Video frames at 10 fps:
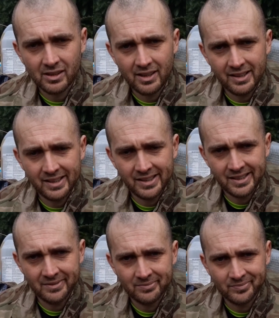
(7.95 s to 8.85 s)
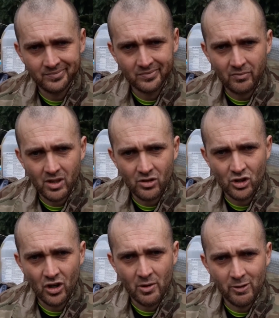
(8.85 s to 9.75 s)
um,
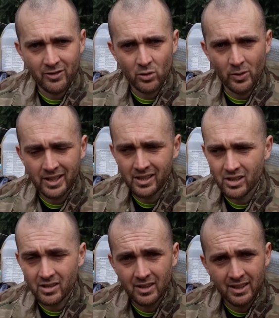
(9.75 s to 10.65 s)
join with quince,